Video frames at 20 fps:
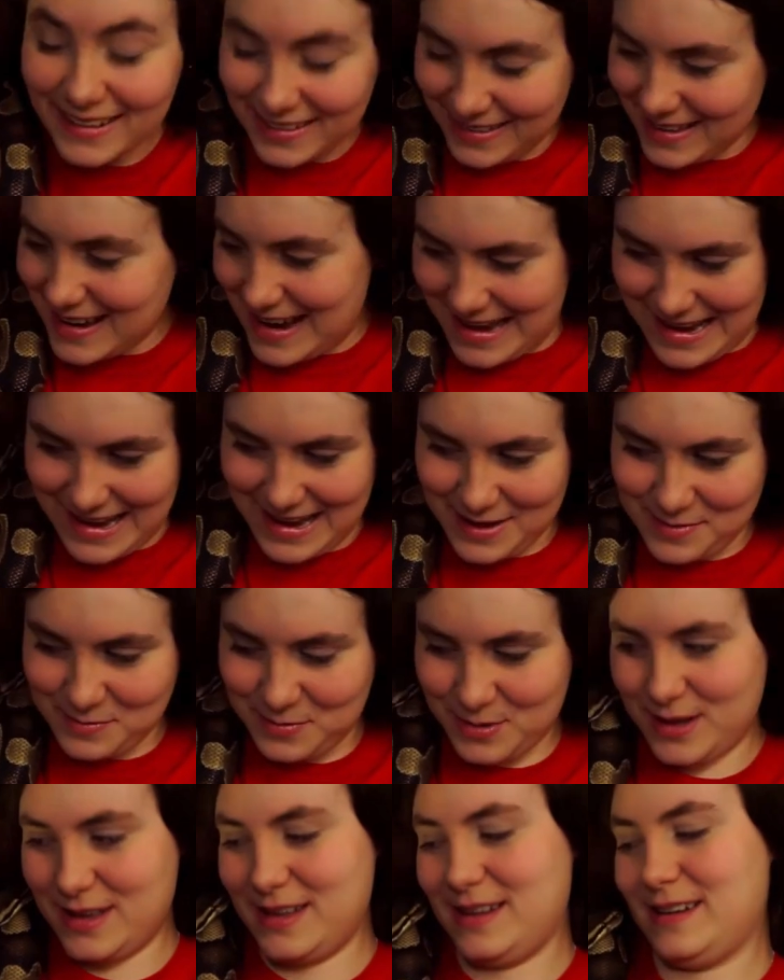Yeah,
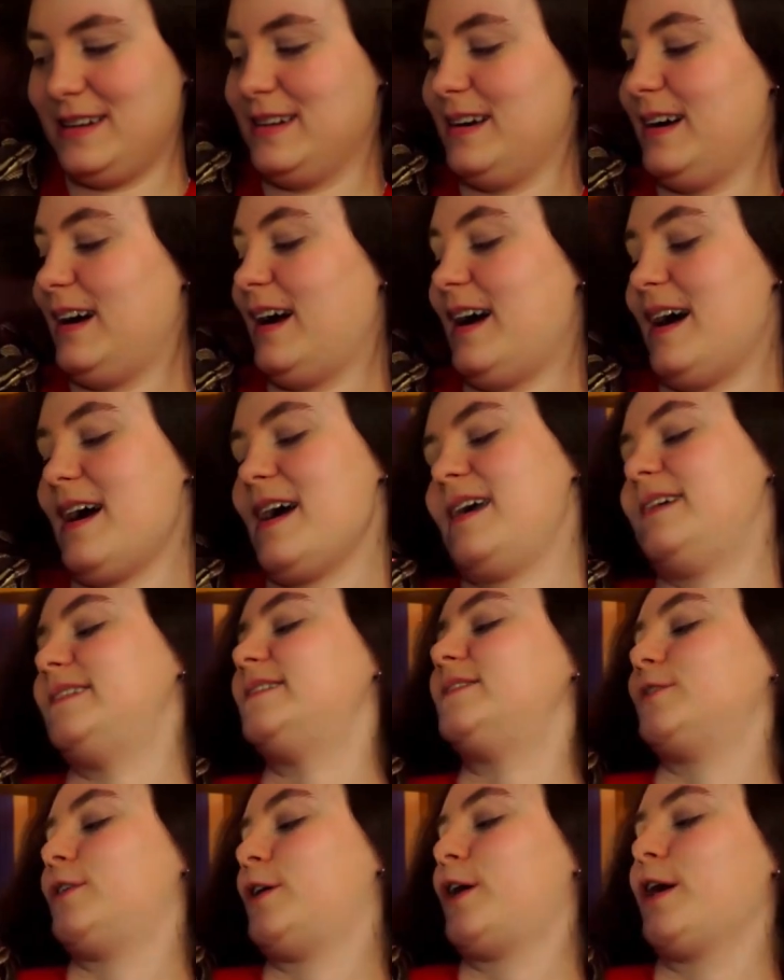but hi,
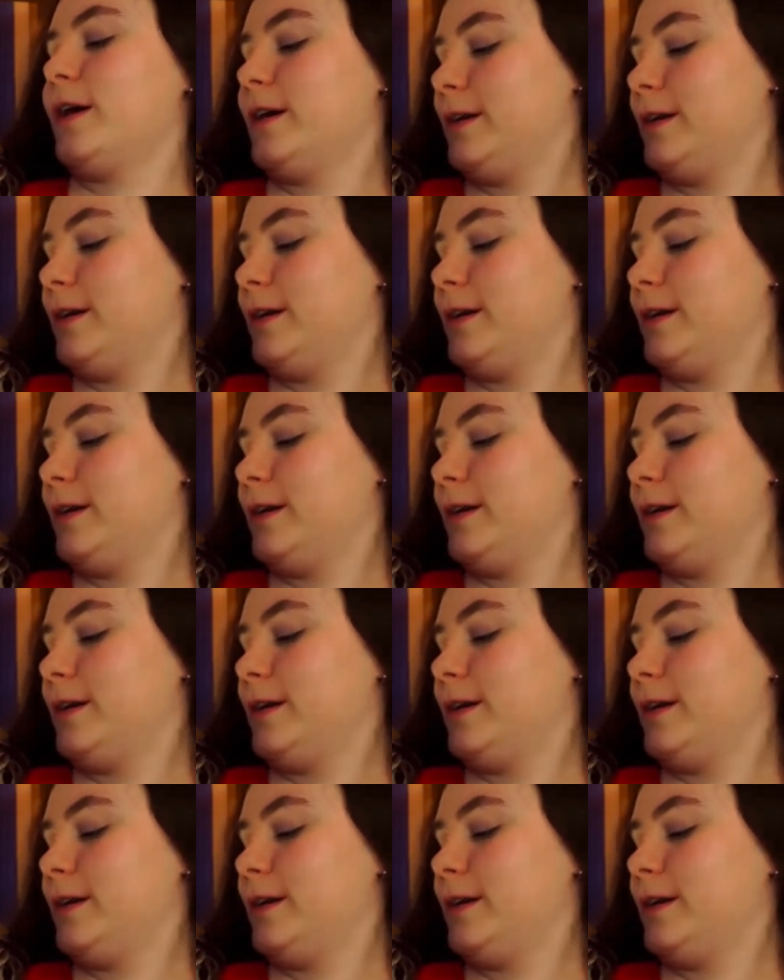sir.